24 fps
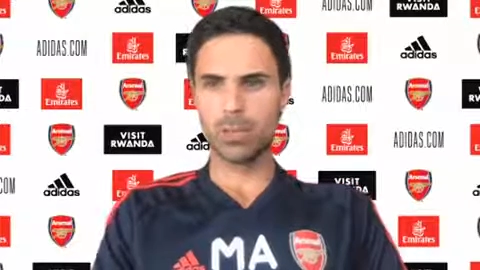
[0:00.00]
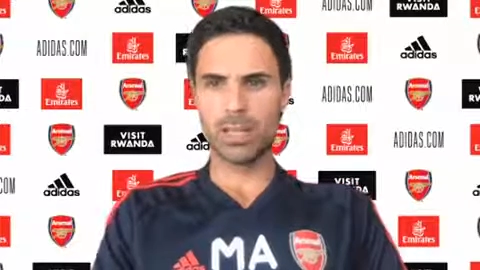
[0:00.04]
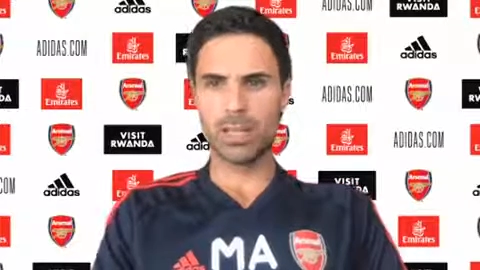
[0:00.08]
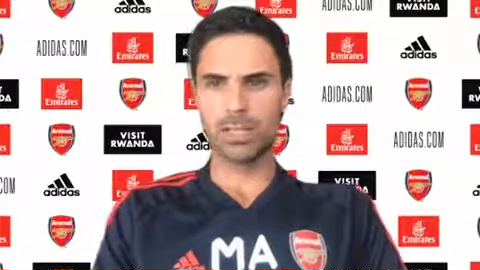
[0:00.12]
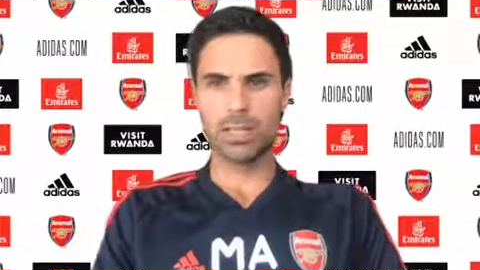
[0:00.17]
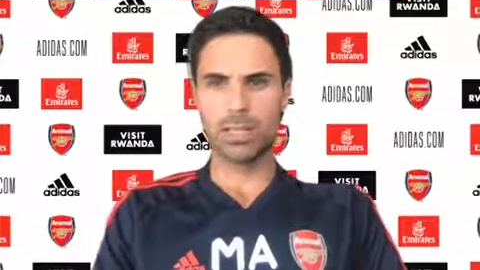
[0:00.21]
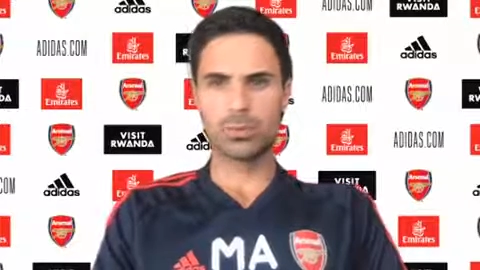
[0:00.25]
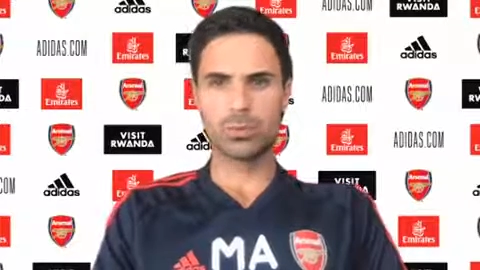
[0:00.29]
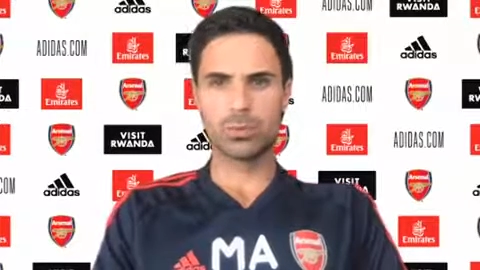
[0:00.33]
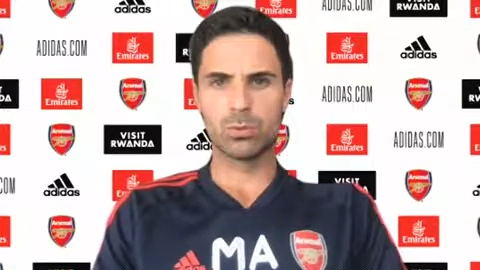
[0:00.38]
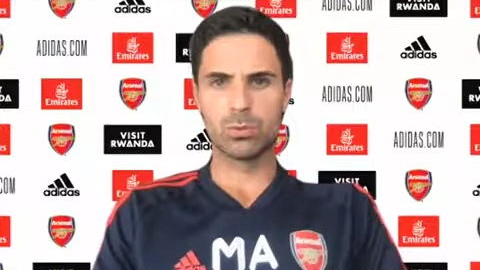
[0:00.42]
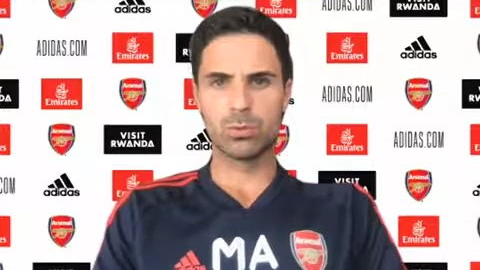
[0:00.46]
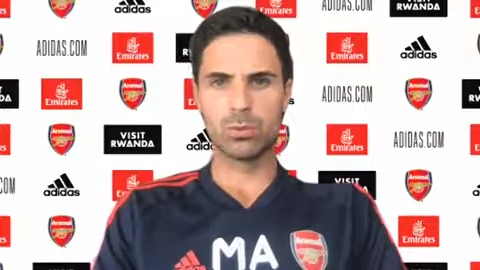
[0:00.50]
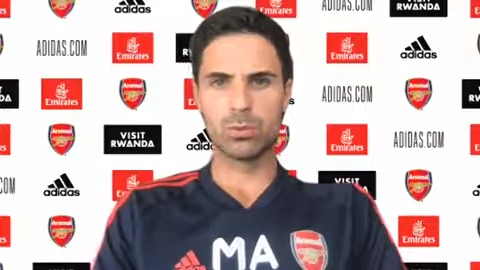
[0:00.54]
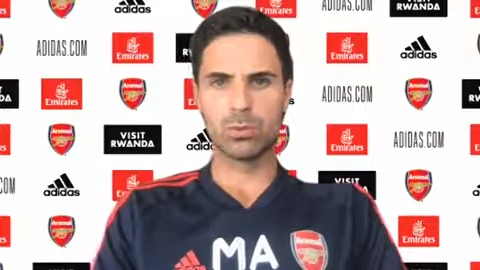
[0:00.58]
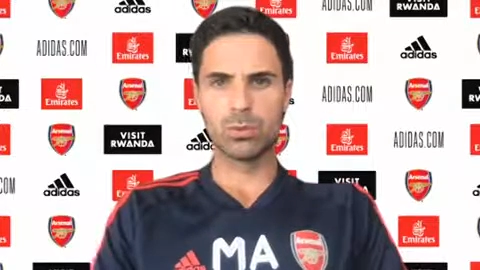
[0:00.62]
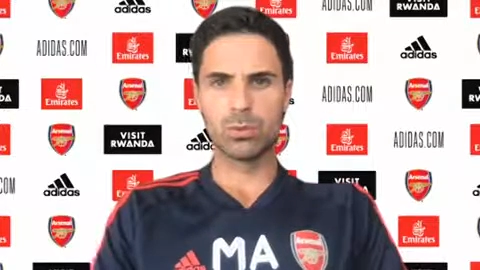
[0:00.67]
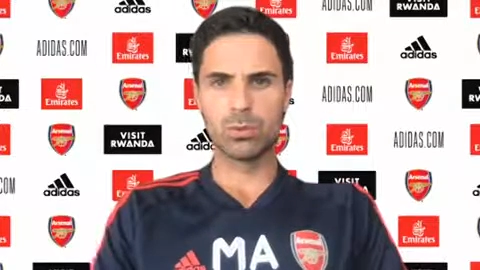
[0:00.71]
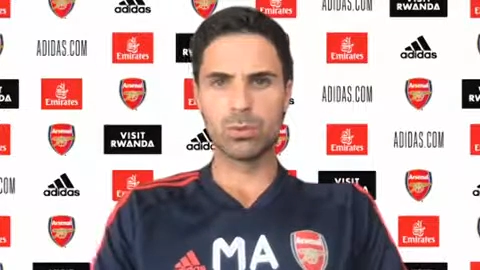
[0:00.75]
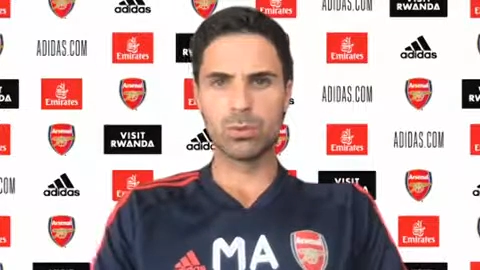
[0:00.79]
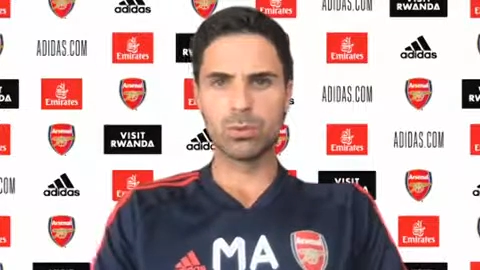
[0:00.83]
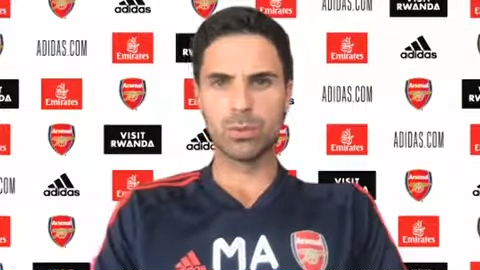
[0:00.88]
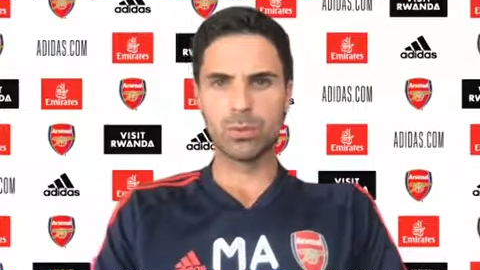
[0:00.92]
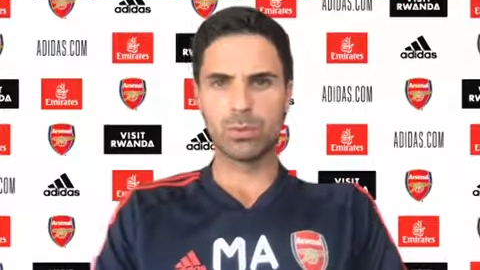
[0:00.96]
do the
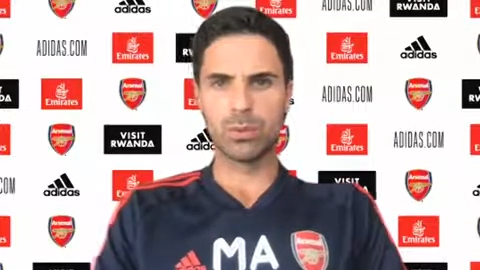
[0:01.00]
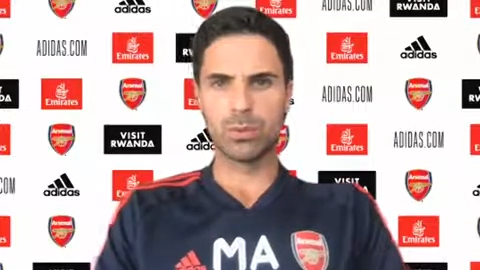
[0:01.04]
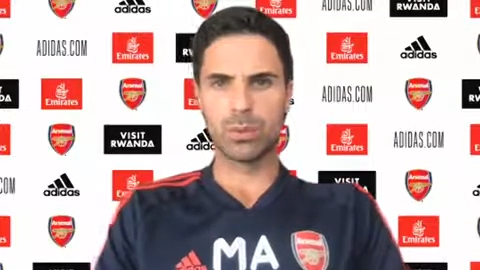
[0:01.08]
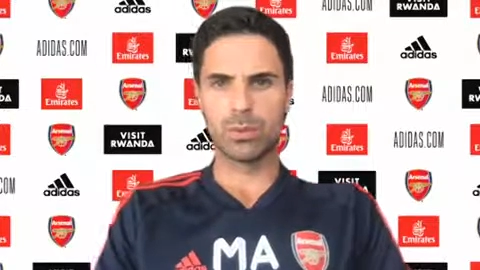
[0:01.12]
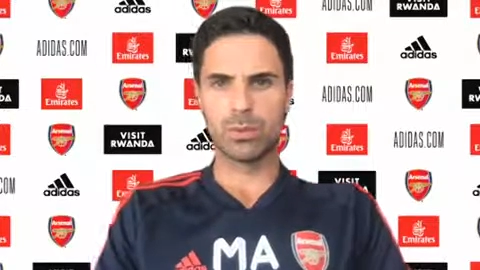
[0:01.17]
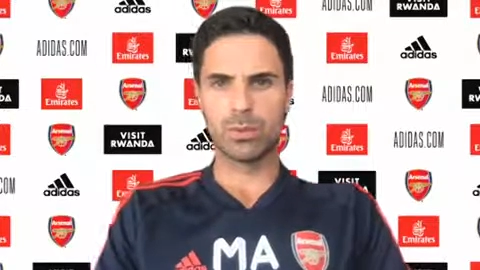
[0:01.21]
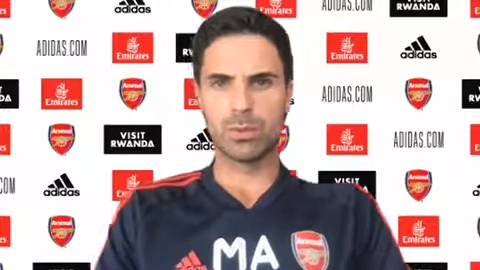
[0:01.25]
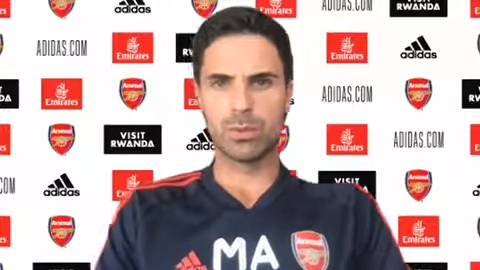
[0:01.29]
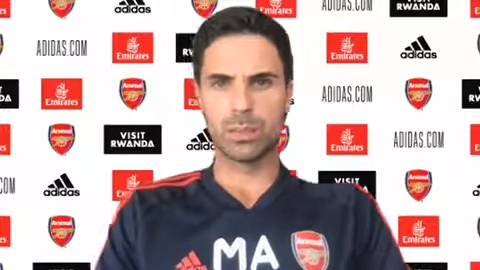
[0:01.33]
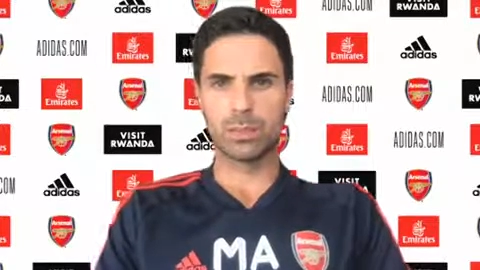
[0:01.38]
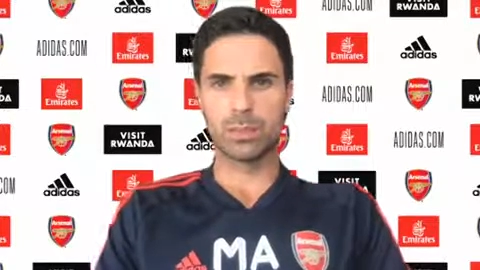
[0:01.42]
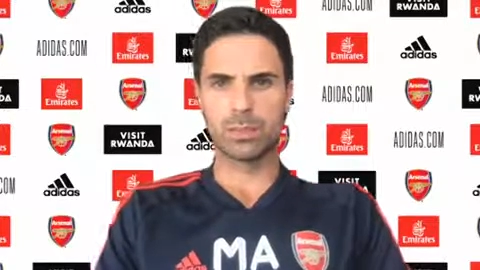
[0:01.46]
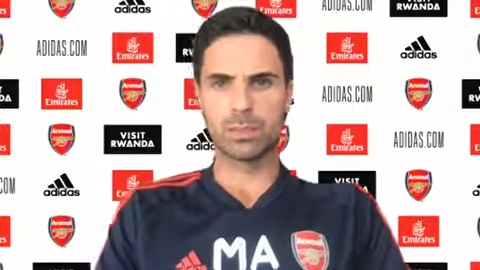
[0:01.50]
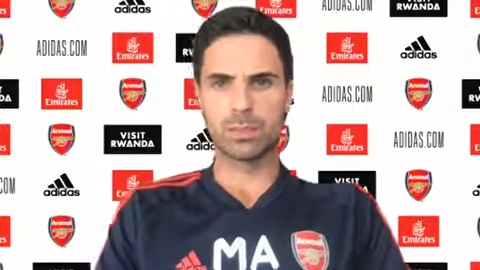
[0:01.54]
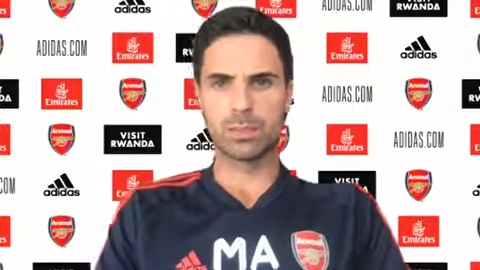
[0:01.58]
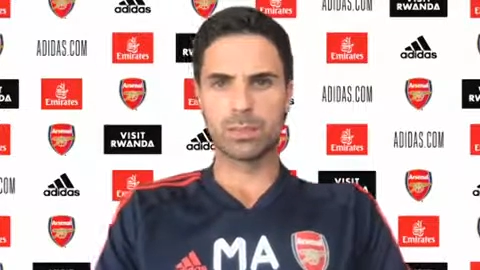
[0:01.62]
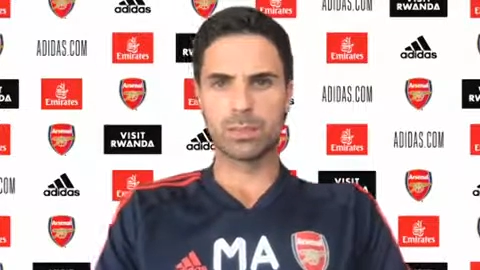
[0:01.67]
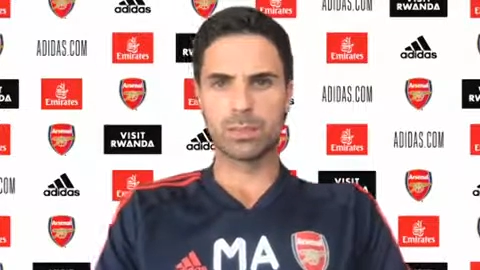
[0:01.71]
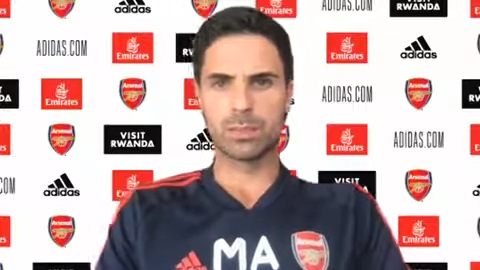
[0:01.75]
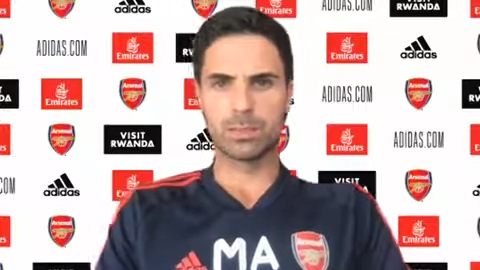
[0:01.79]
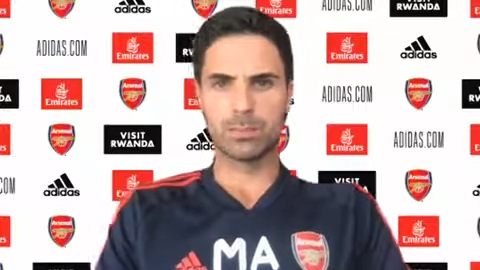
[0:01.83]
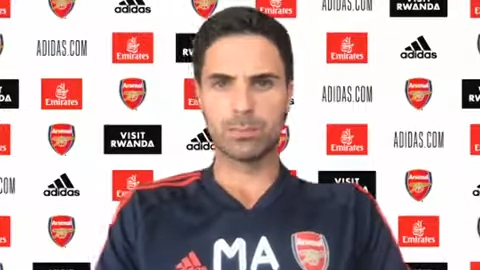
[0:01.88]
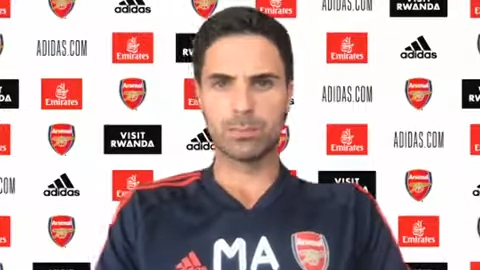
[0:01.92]
things much